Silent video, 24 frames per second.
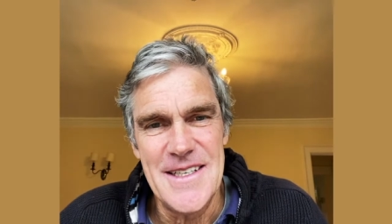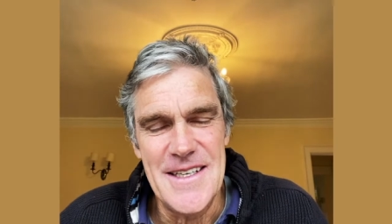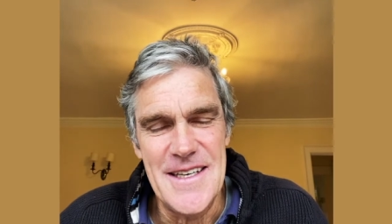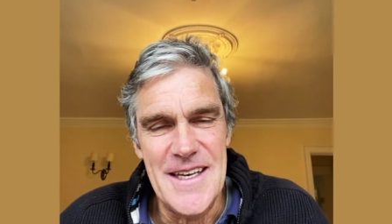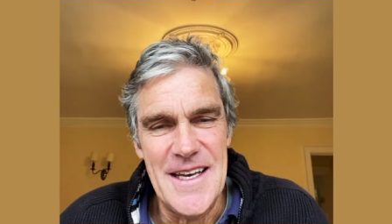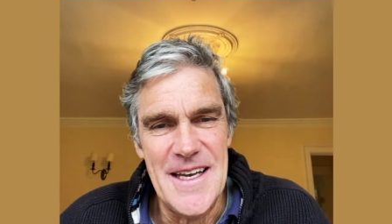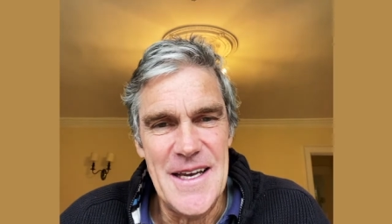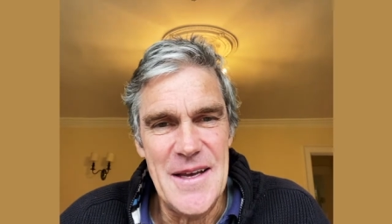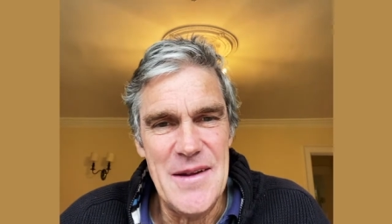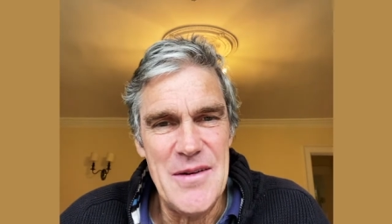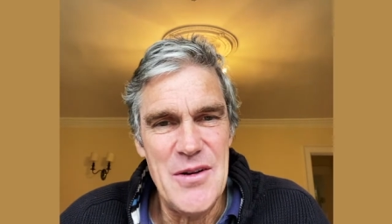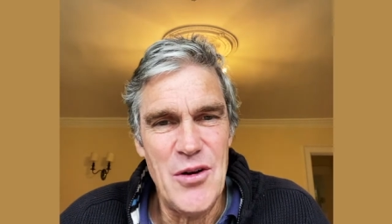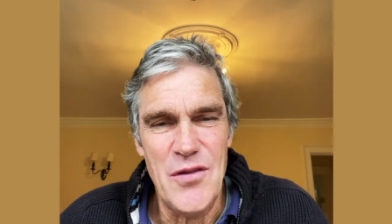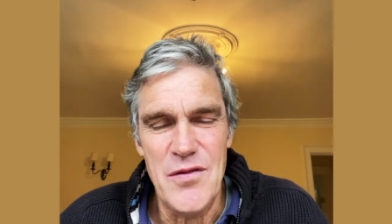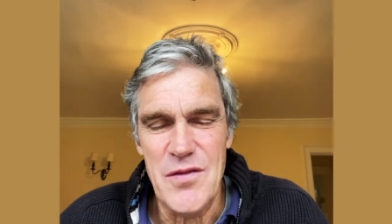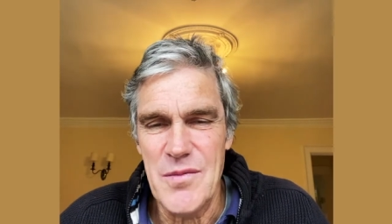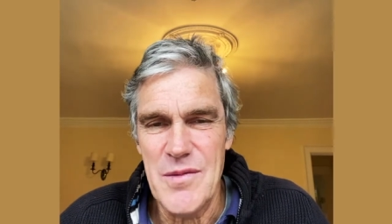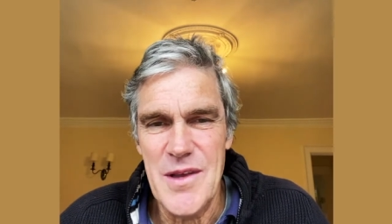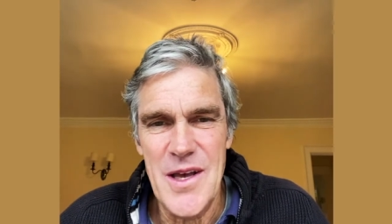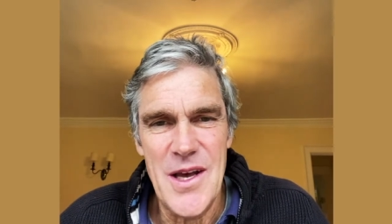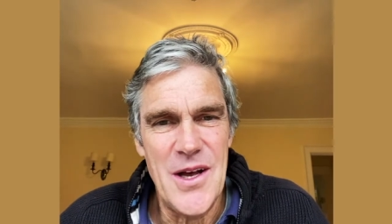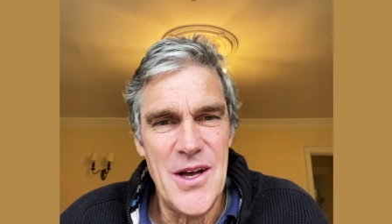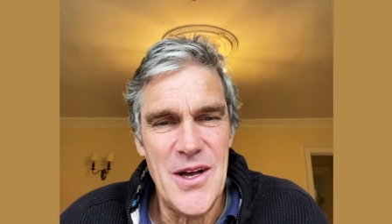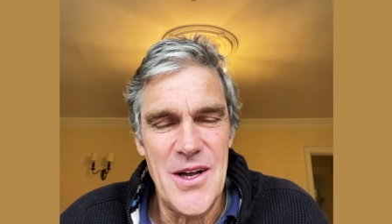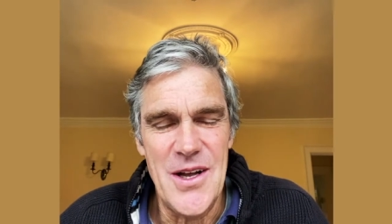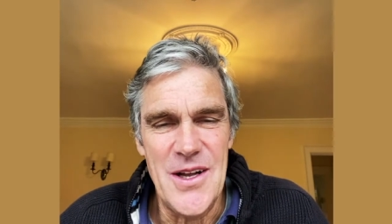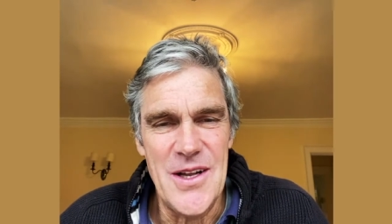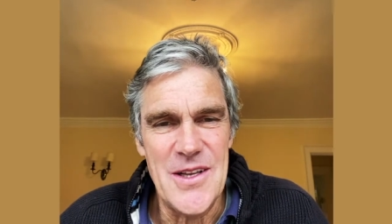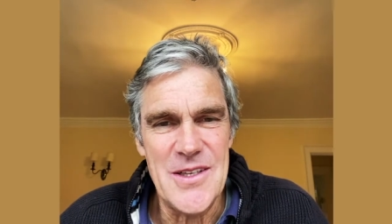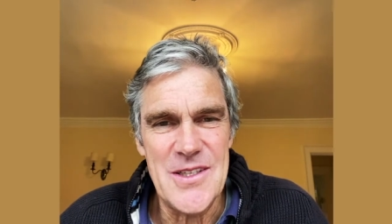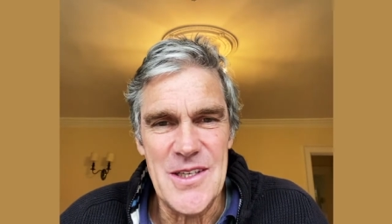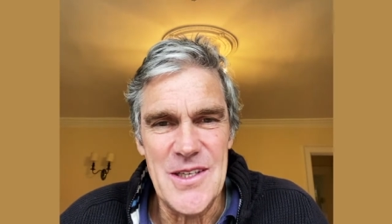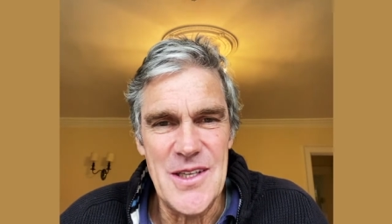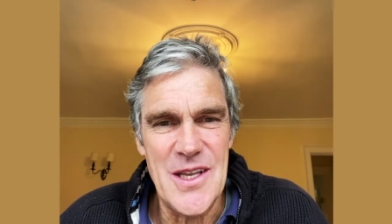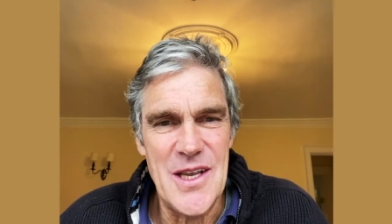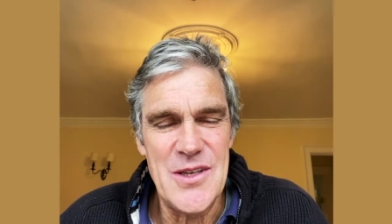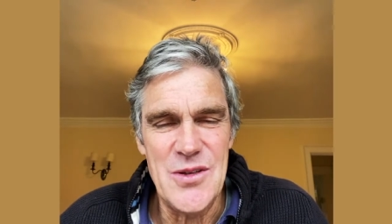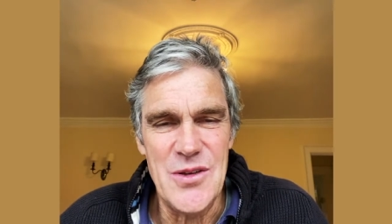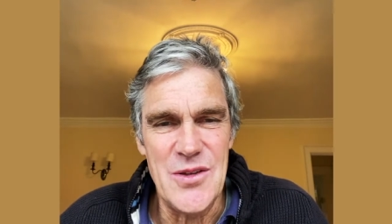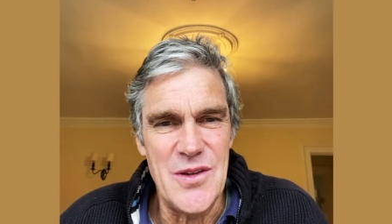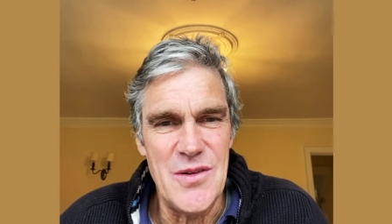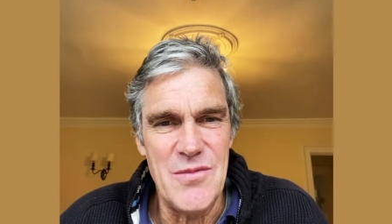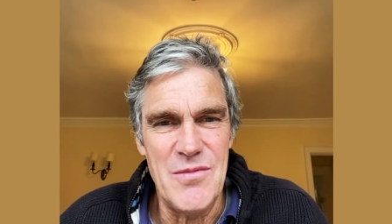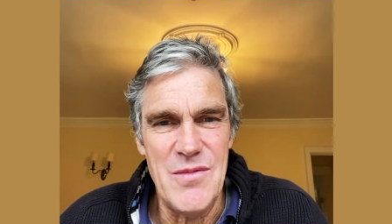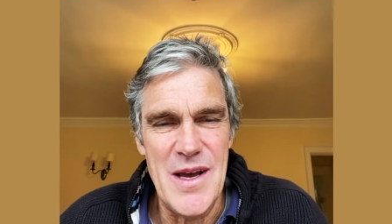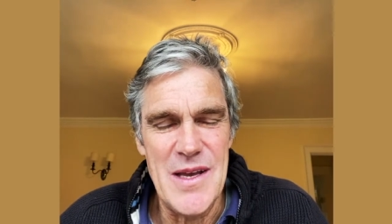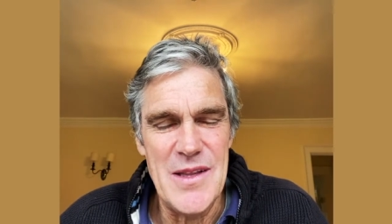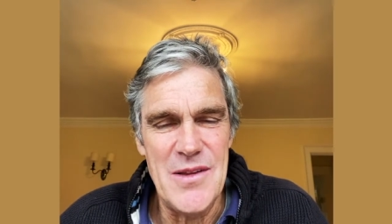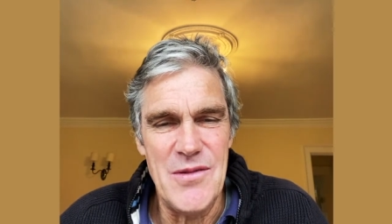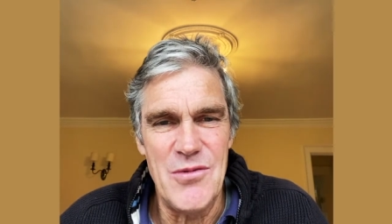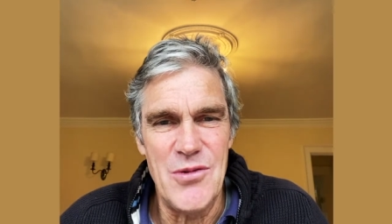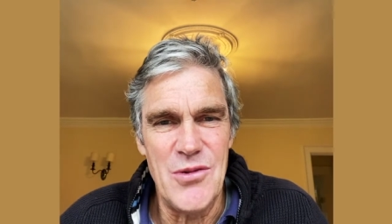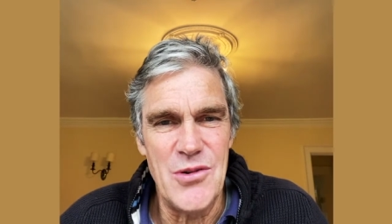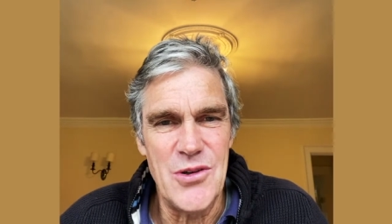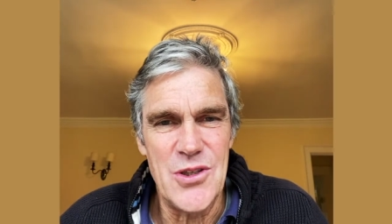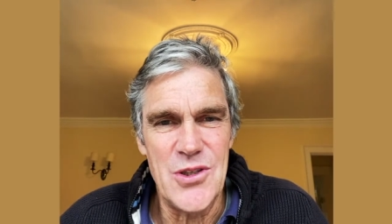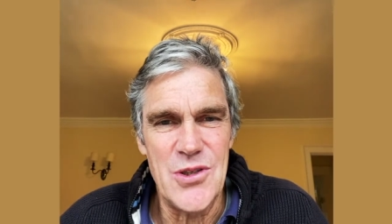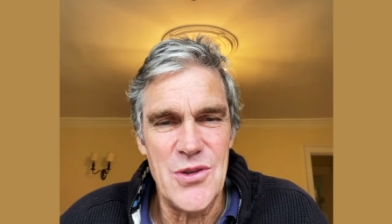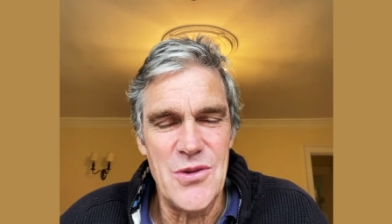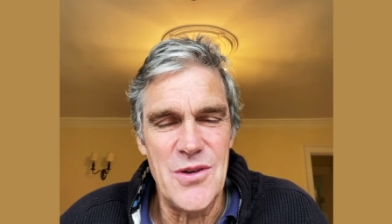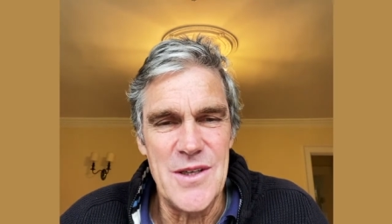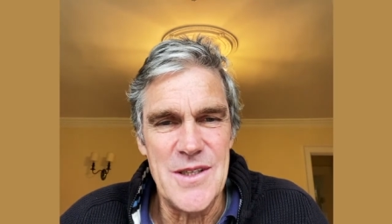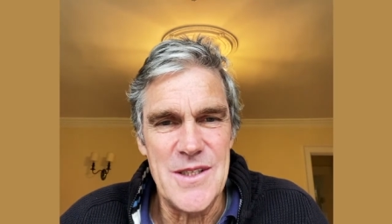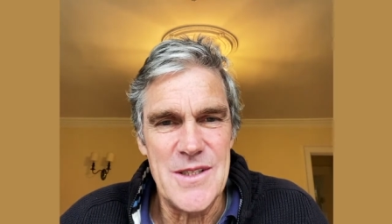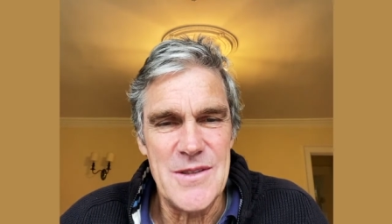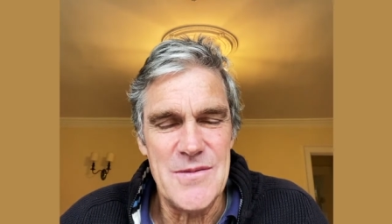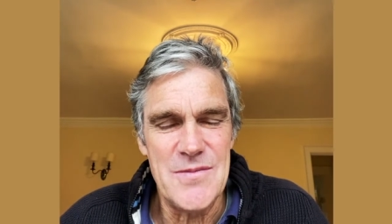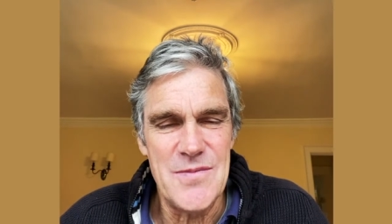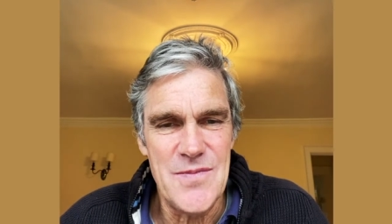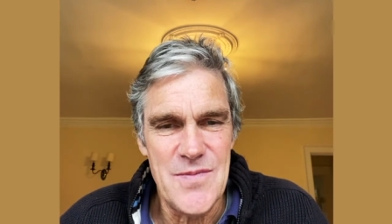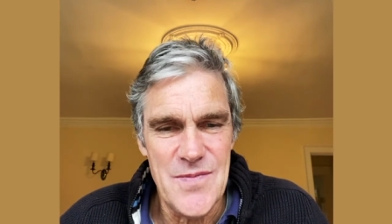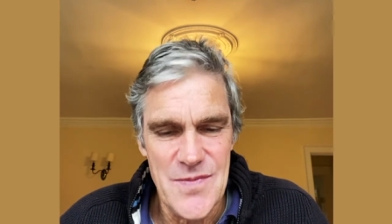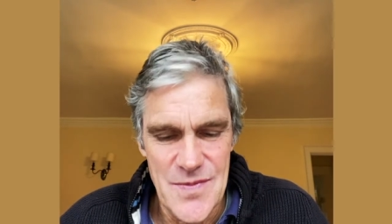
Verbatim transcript: uh, not from their hearts, and they took and made the wrong choice.